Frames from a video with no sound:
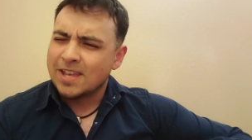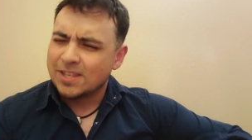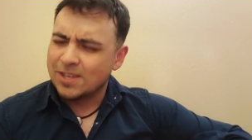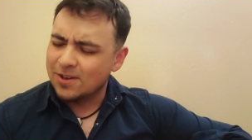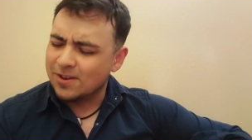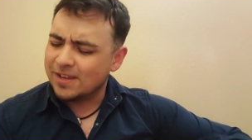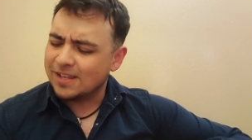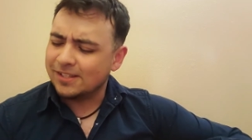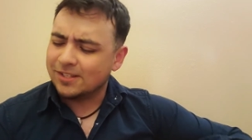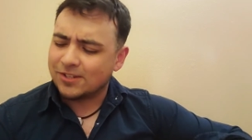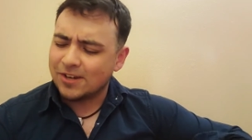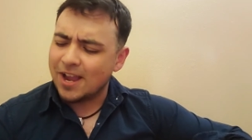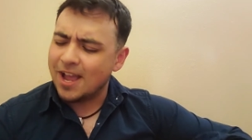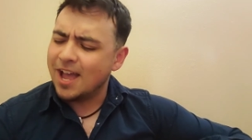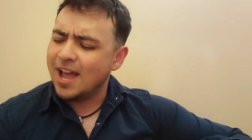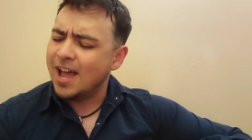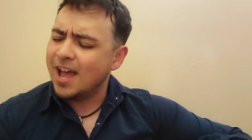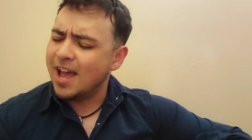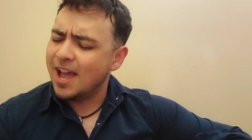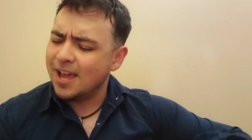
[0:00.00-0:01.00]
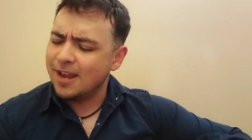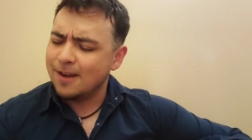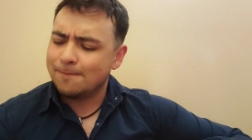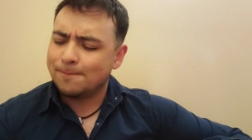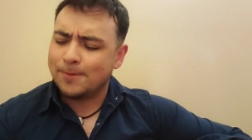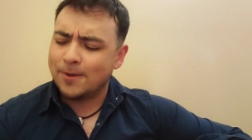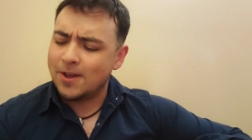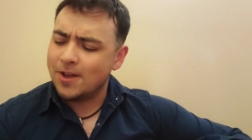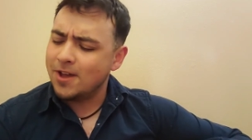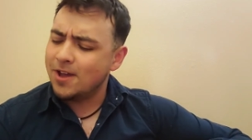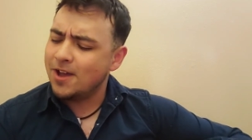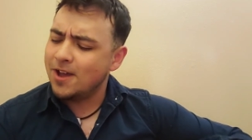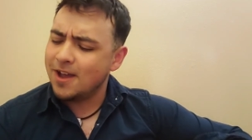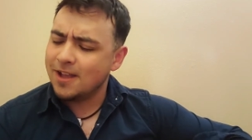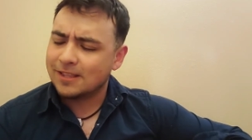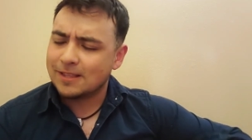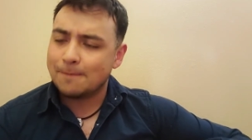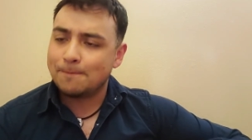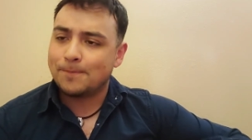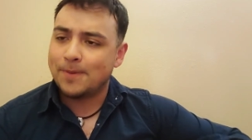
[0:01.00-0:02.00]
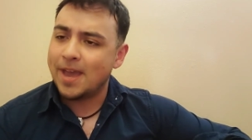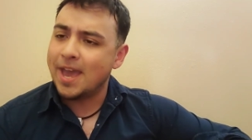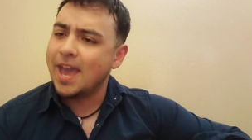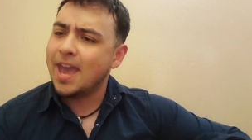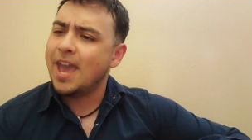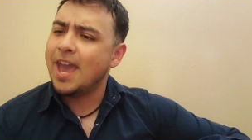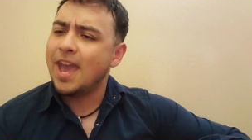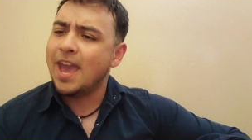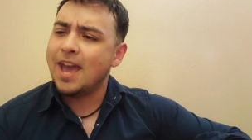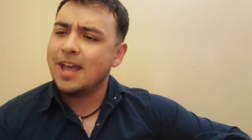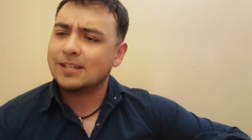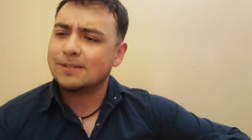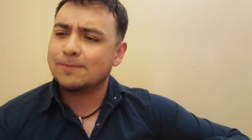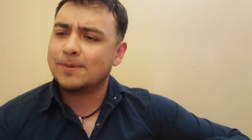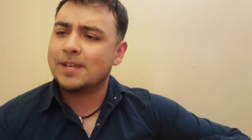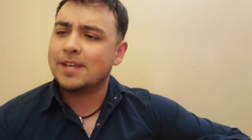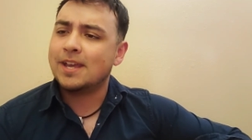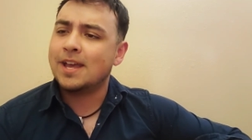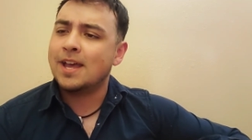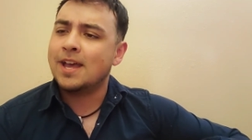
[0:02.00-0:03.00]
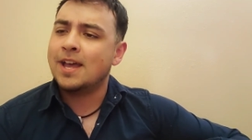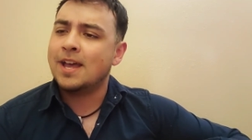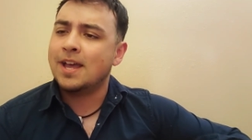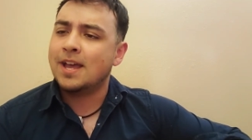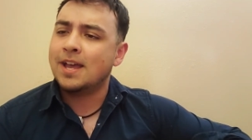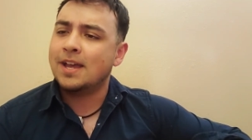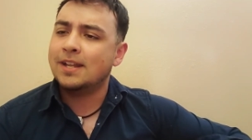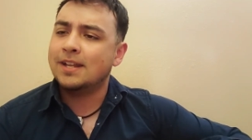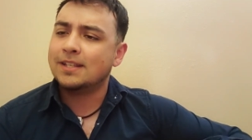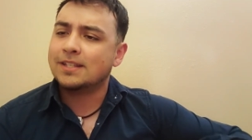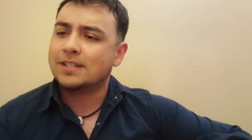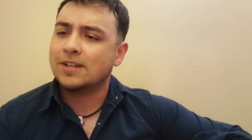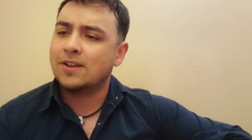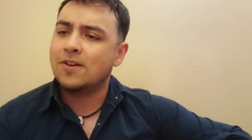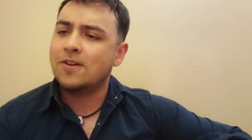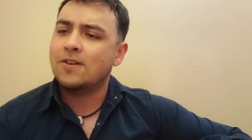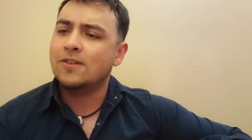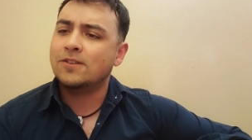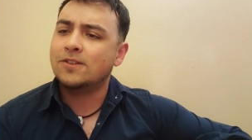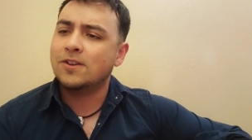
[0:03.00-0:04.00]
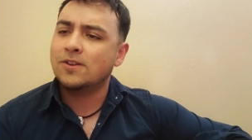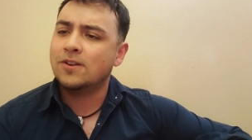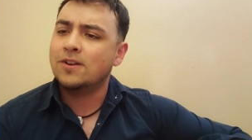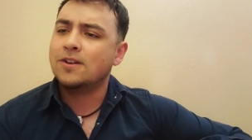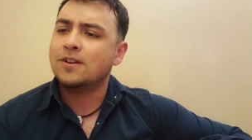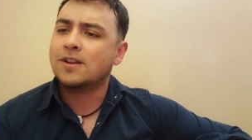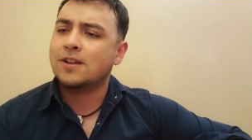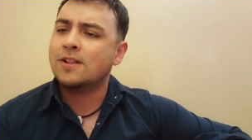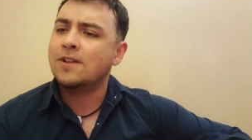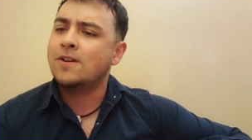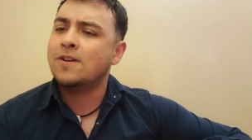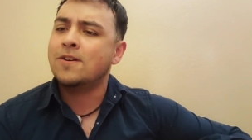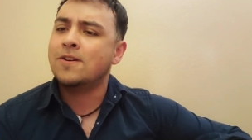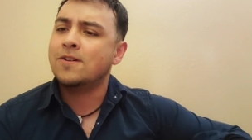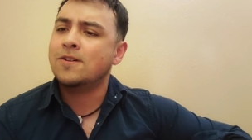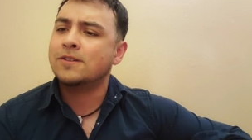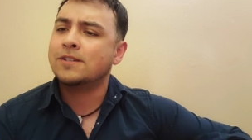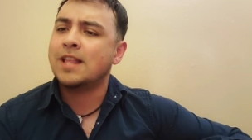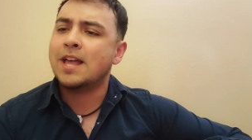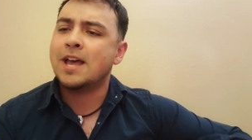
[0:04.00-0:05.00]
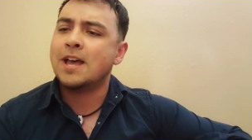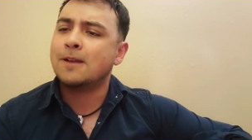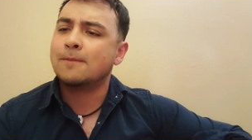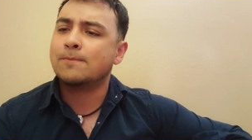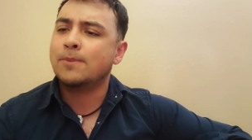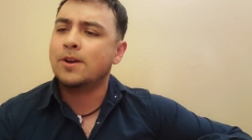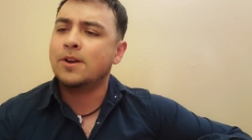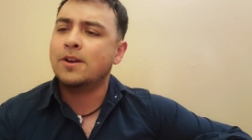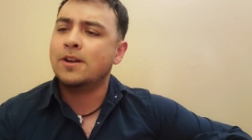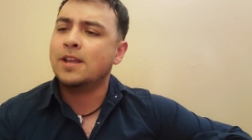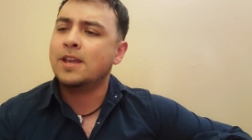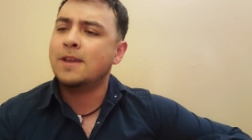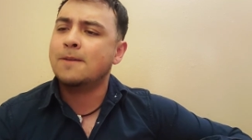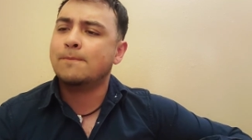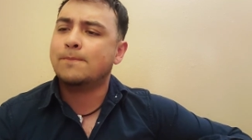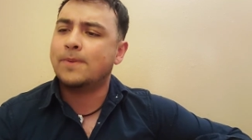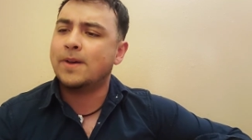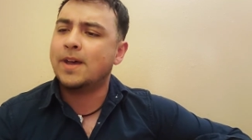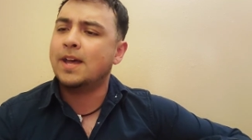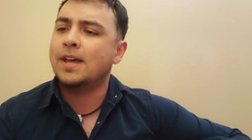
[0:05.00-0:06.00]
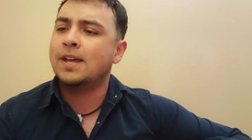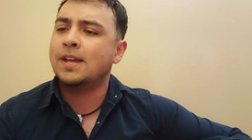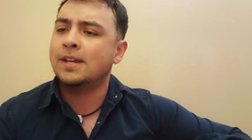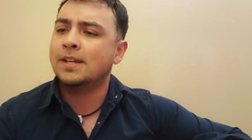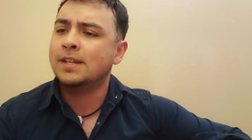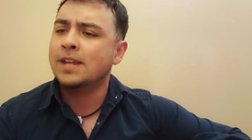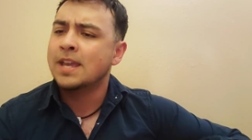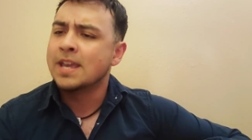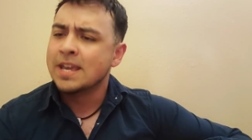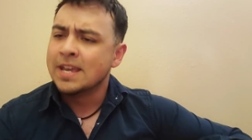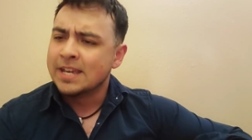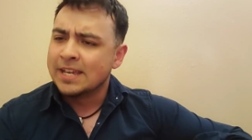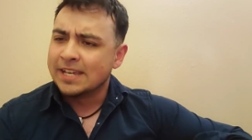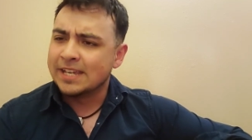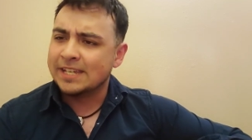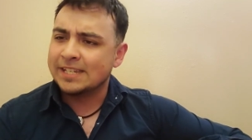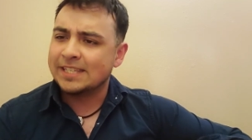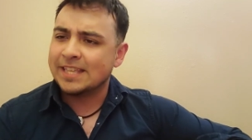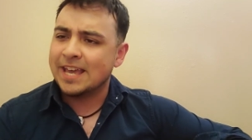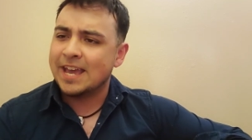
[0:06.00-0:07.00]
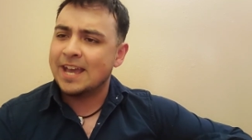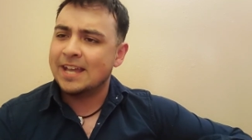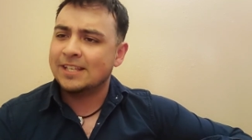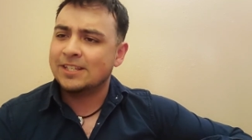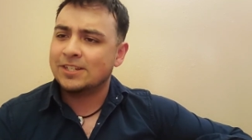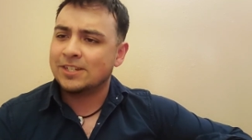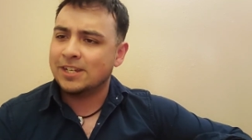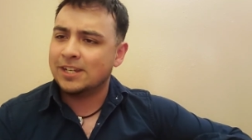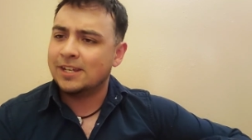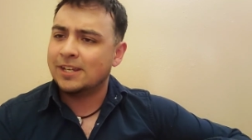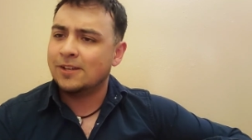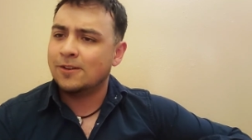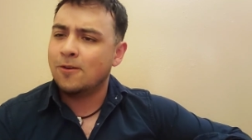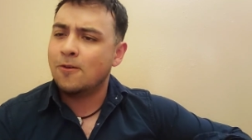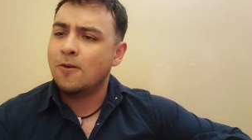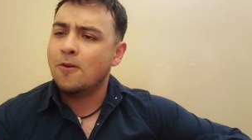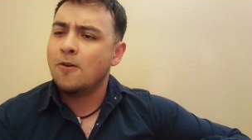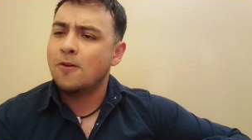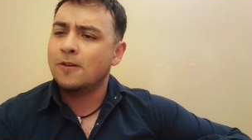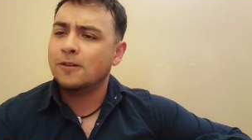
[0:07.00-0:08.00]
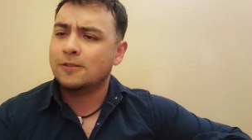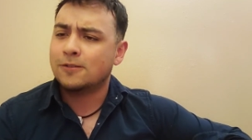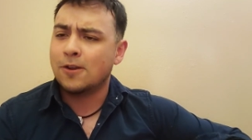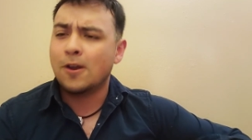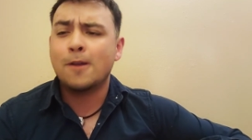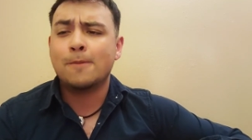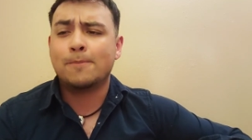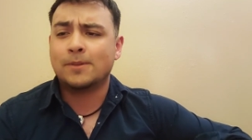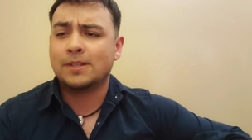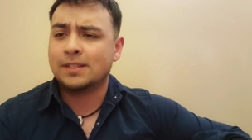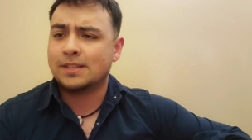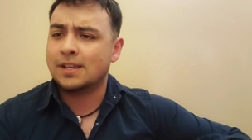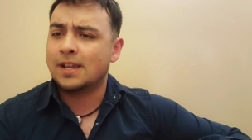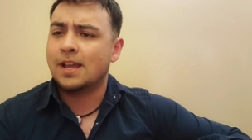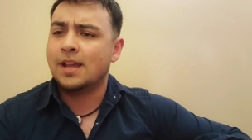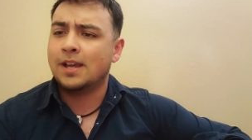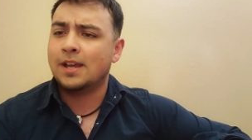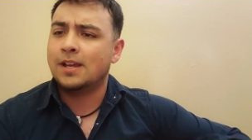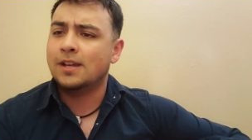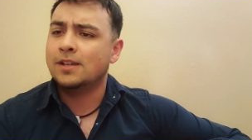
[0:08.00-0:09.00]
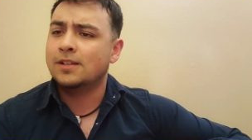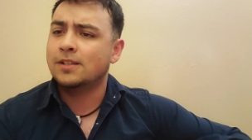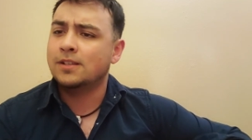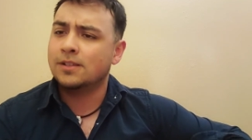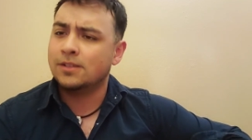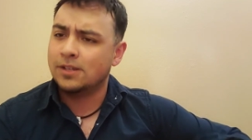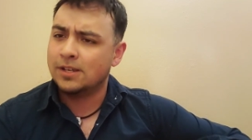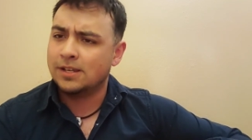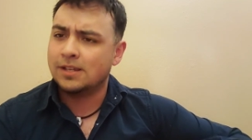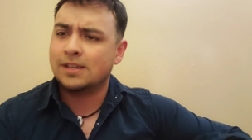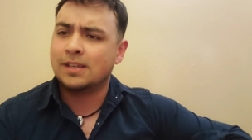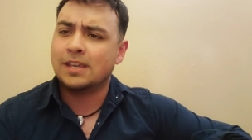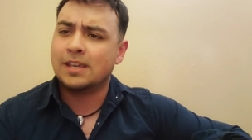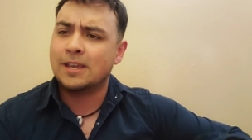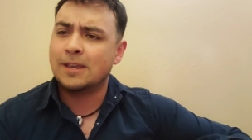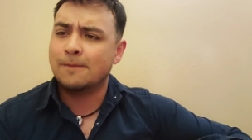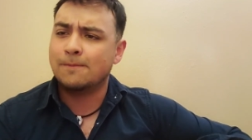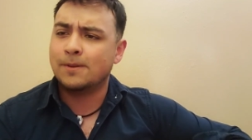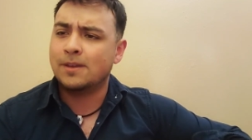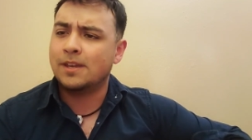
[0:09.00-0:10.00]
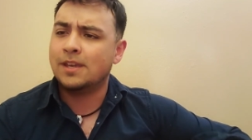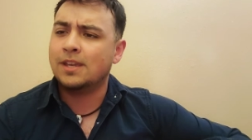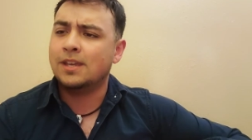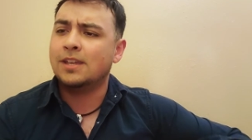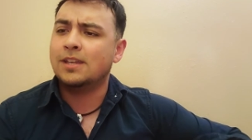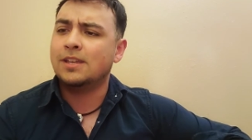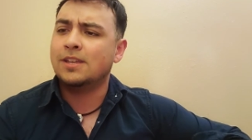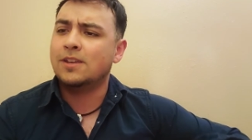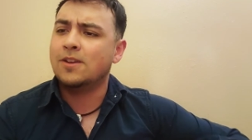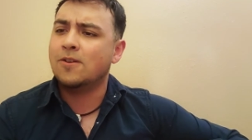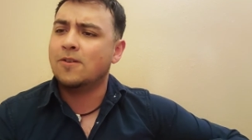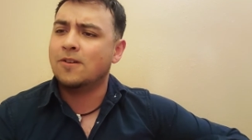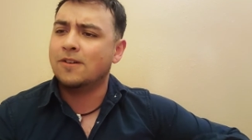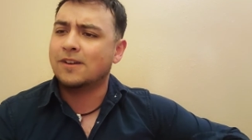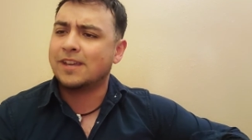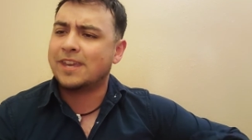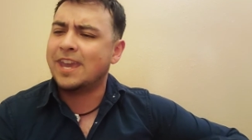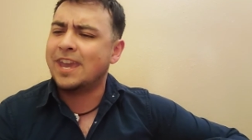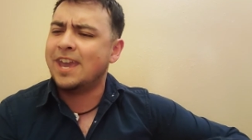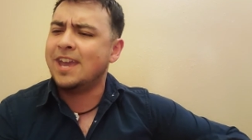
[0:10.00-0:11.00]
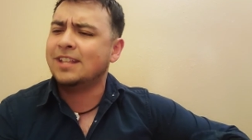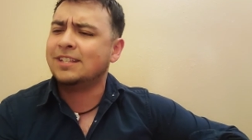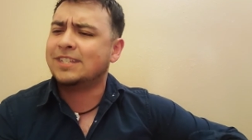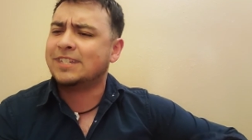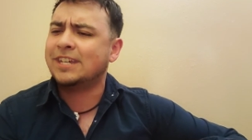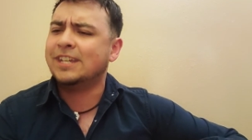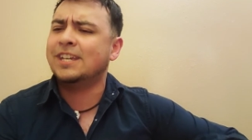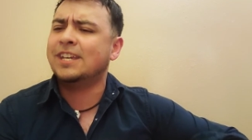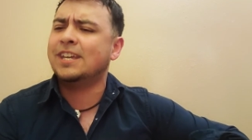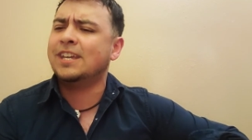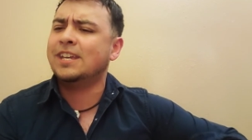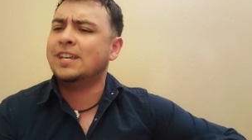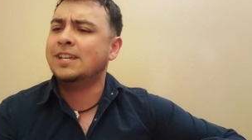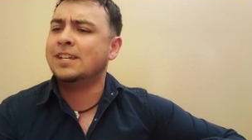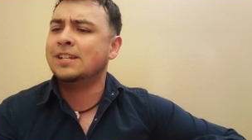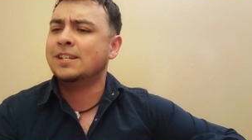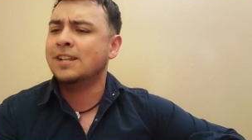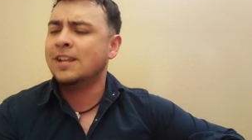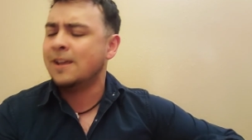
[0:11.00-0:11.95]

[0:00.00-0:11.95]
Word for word: You can try to put the past behind, it's on your clothes like burning pine. Is that gin or turpentine keeping your canteen?